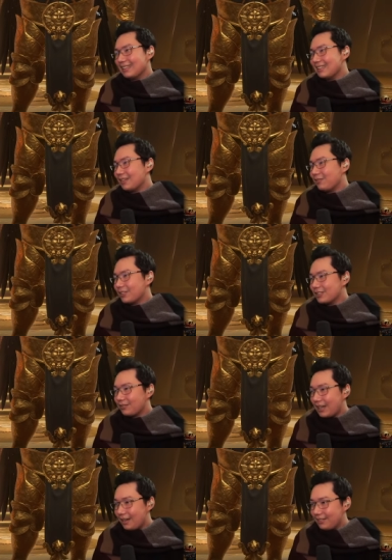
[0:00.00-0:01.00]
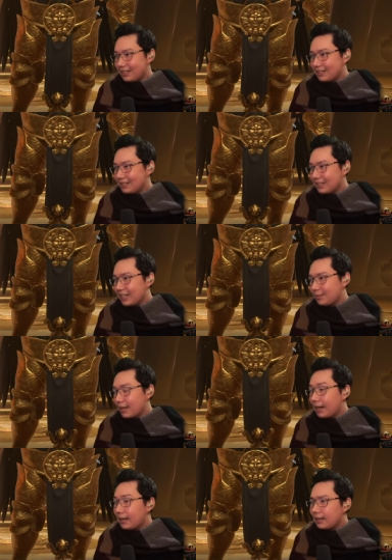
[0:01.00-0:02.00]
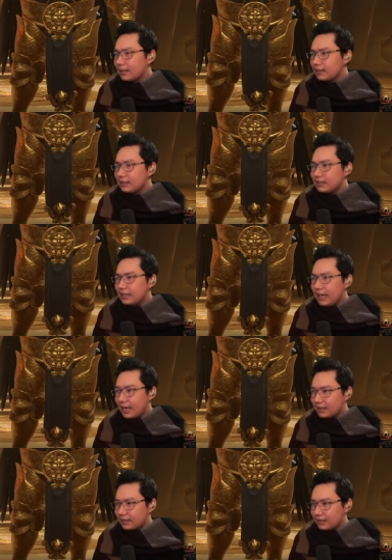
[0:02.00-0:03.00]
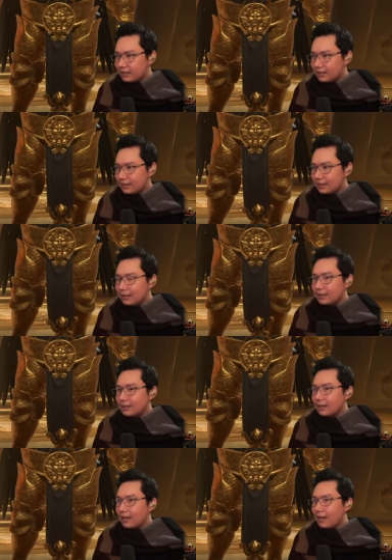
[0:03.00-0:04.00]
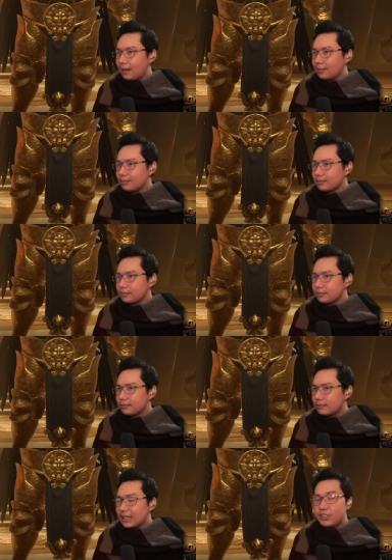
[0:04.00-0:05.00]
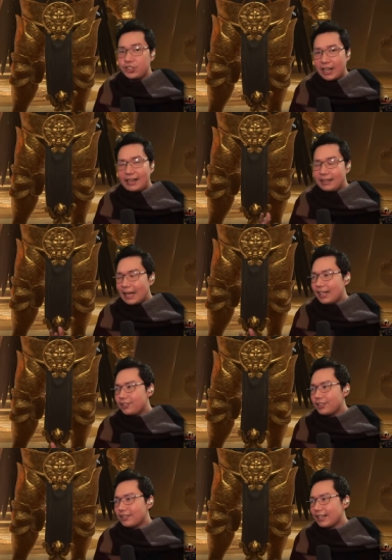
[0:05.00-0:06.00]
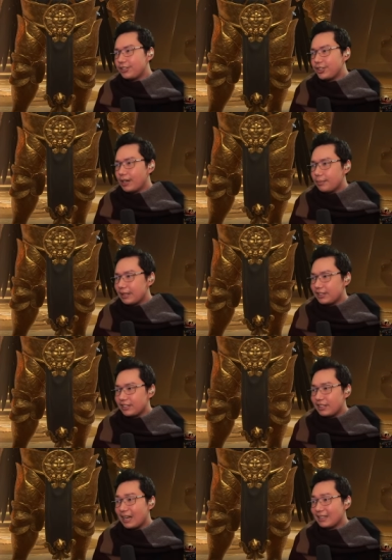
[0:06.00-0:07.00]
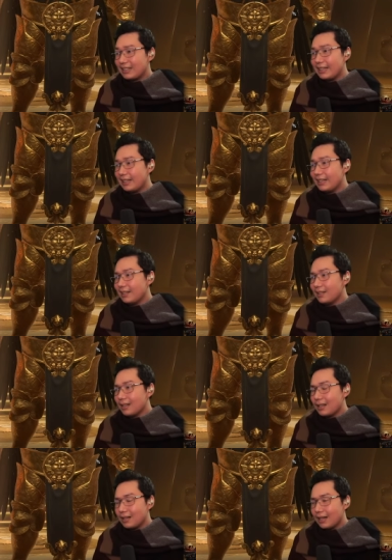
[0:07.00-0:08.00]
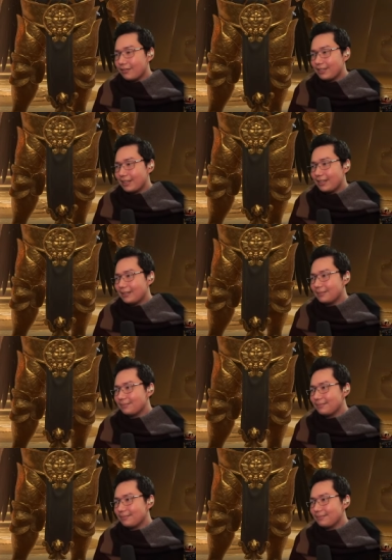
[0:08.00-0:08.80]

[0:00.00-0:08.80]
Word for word: Is there forces of heaven in this game? Uh, yes. Um, a giant angel can show up and just start killing uh, everything.